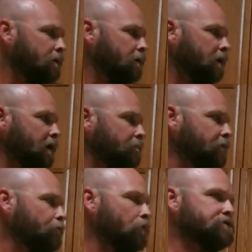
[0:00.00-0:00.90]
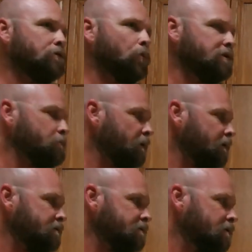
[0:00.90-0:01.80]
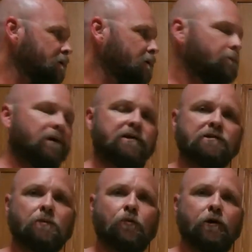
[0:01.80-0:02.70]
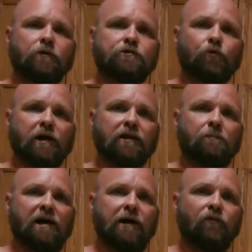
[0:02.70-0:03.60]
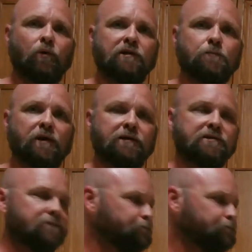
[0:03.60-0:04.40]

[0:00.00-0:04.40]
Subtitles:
Okay, my 4 is in the ones place. My decimal point goes directly behind the ones place.